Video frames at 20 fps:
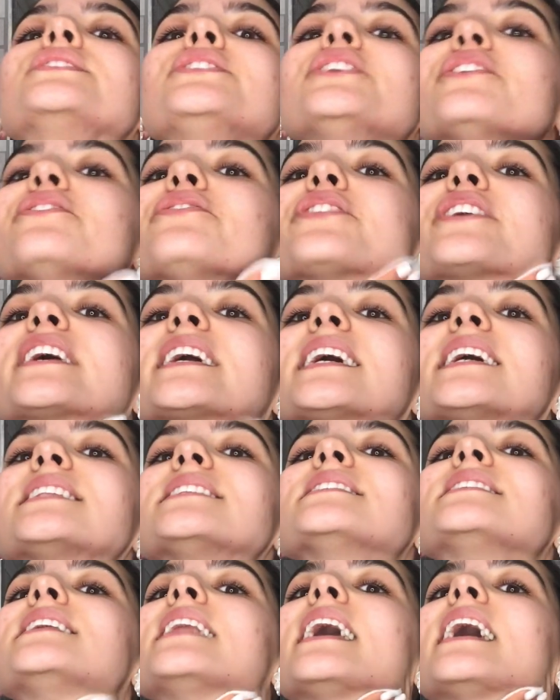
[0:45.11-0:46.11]
Don't forget
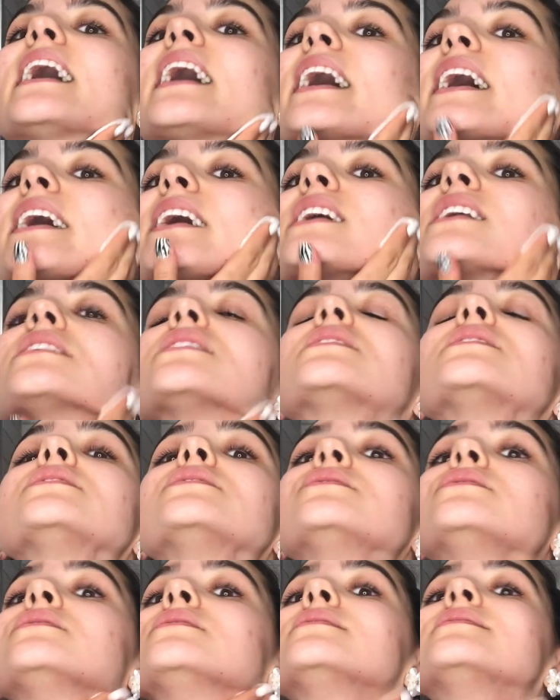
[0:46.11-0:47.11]
the neck.
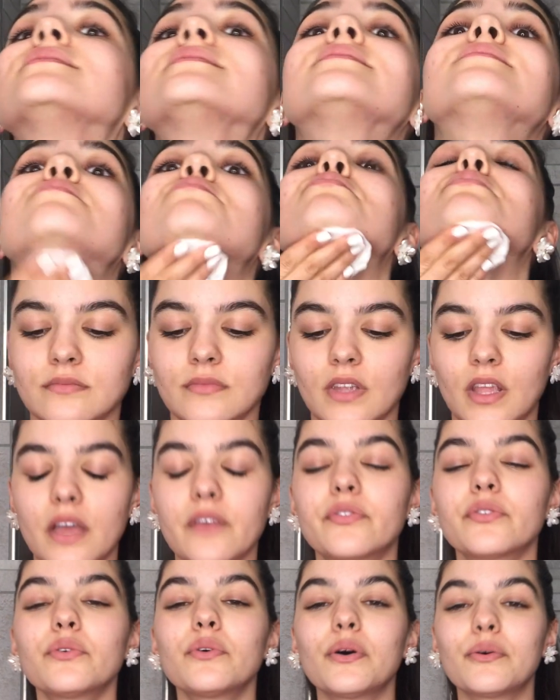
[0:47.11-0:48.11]

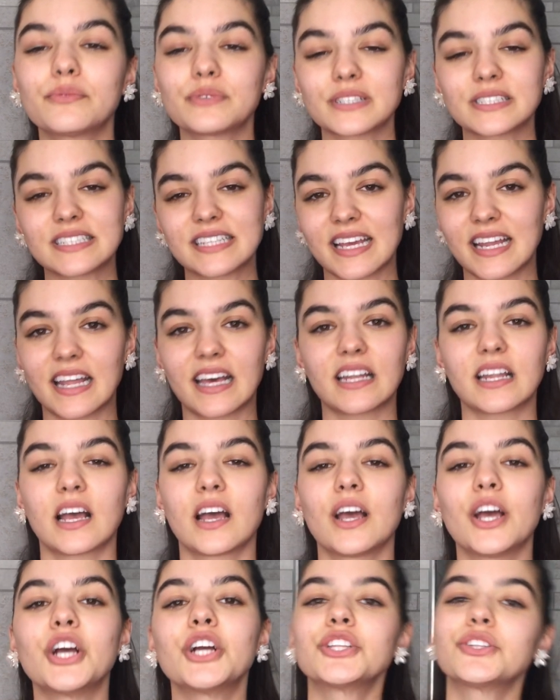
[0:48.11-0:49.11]
Everyone will say that,
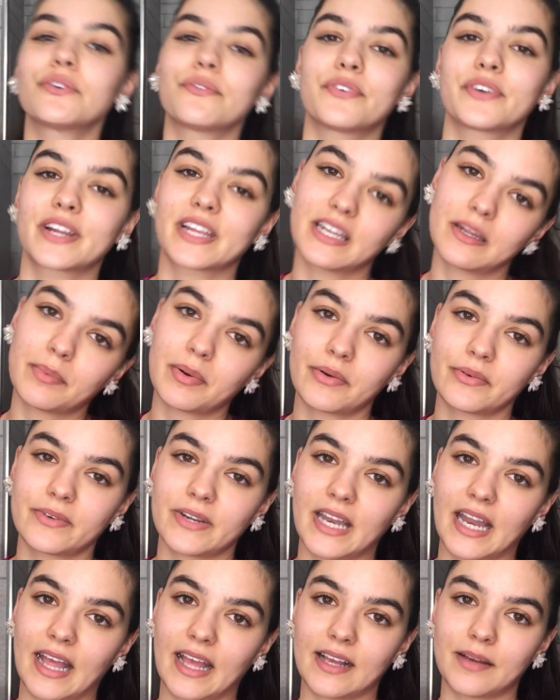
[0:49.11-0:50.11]
don't forget about
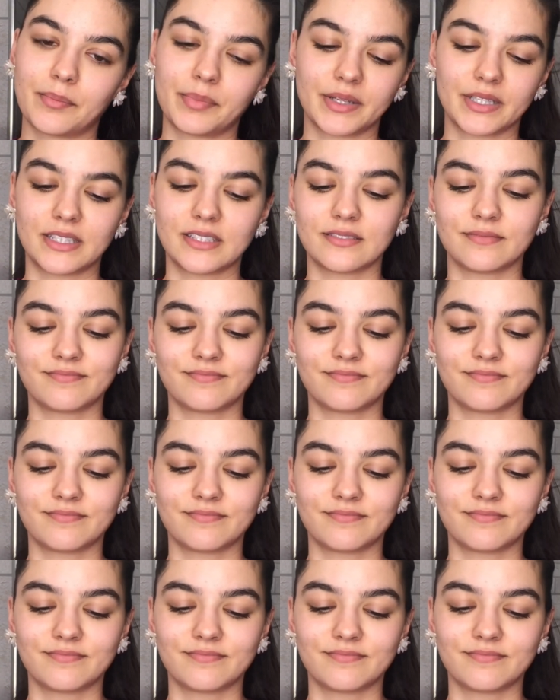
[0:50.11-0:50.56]
the neck, but